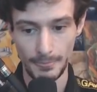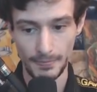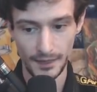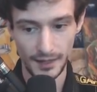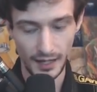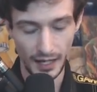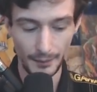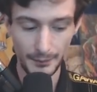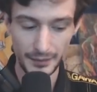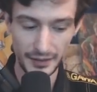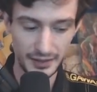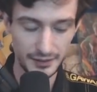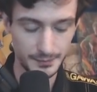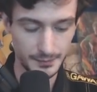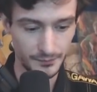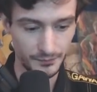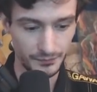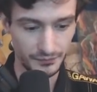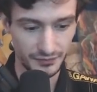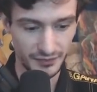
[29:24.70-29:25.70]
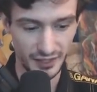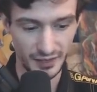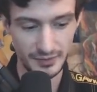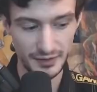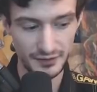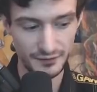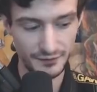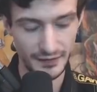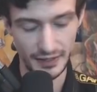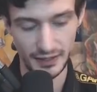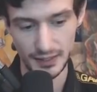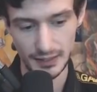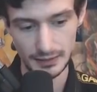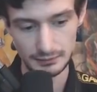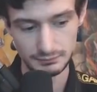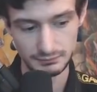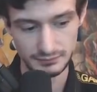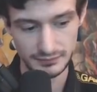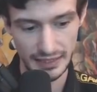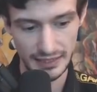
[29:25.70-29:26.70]
I mean, to be fair,
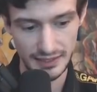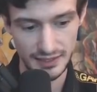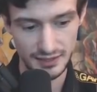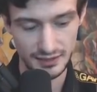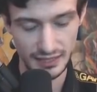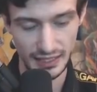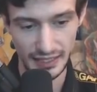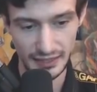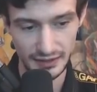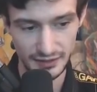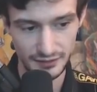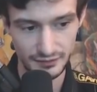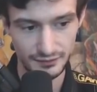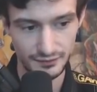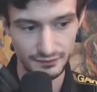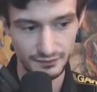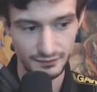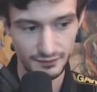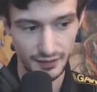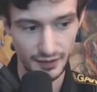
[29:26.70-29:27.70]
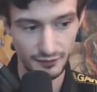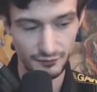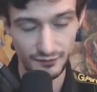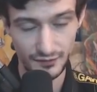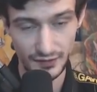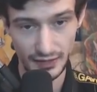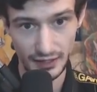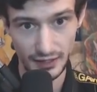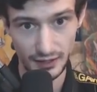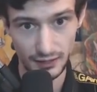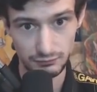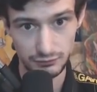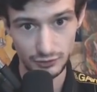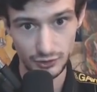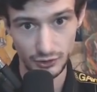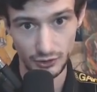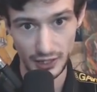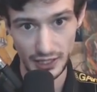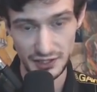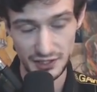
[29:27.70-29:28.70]
that's kind of a fair
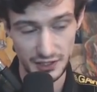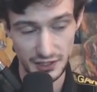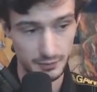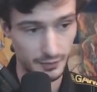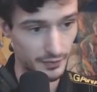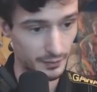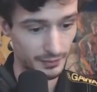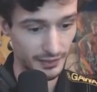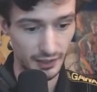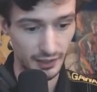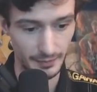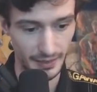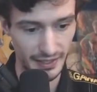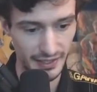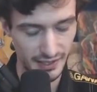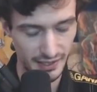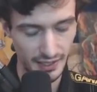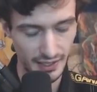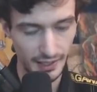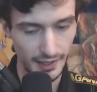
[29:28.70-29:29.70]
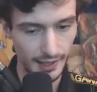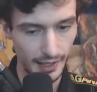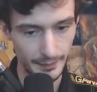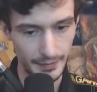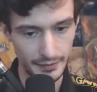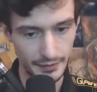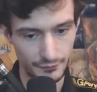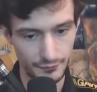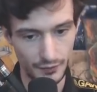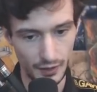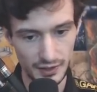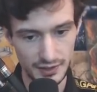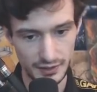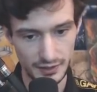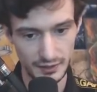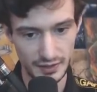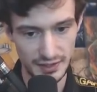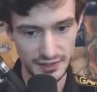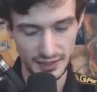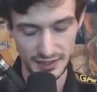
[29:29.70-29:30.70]
criticism of the player base. I mean, the Fallout
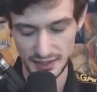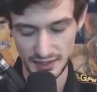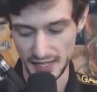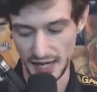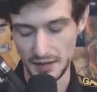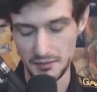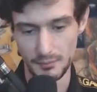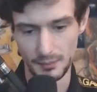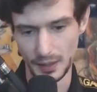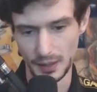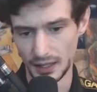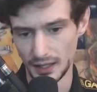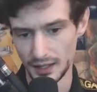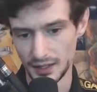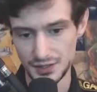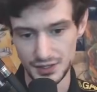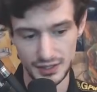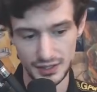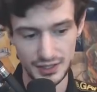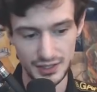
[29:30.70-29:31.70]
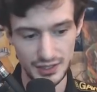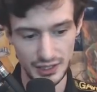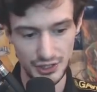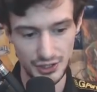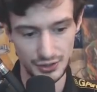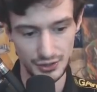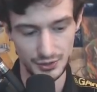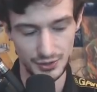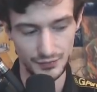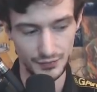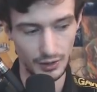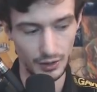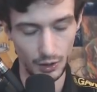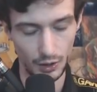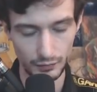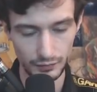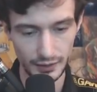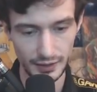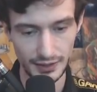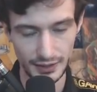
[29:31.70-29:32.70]
76 has had bugs and these issues for
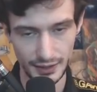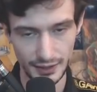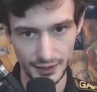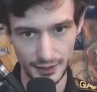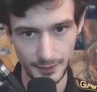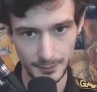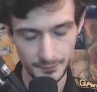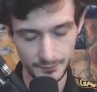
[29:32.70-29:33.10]
over a year.